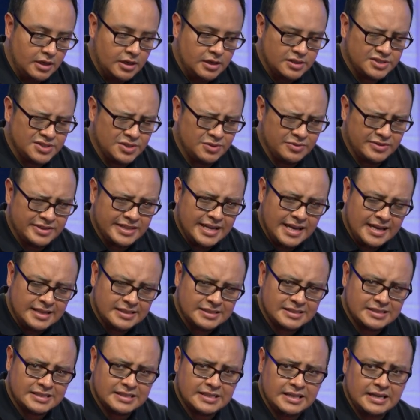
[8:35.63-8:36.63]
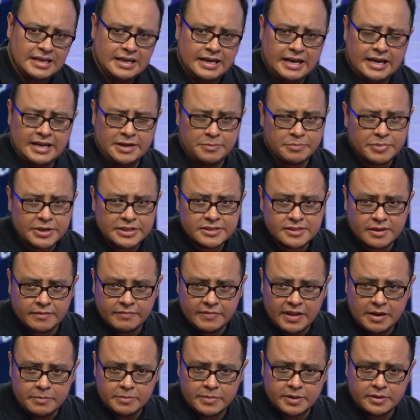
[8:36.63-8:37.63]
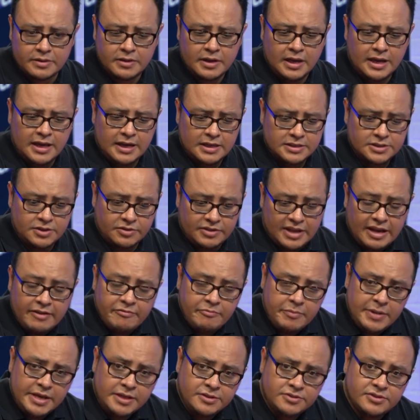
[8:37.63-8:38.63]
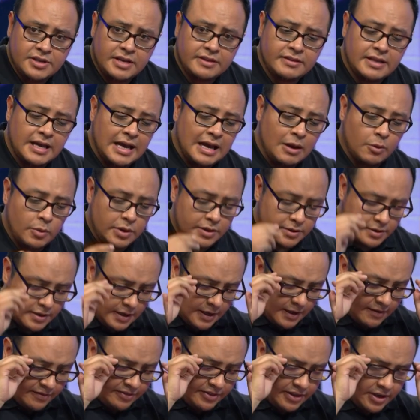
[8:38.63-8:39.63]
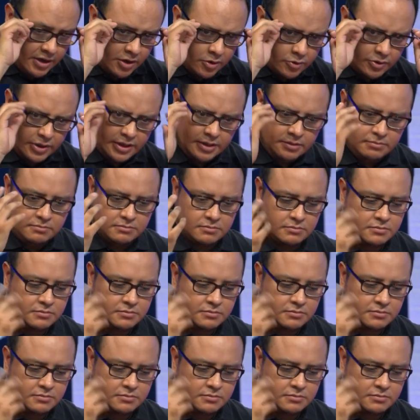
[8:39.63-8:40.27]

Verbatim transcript: So that's an impressive number. So that means that our theory,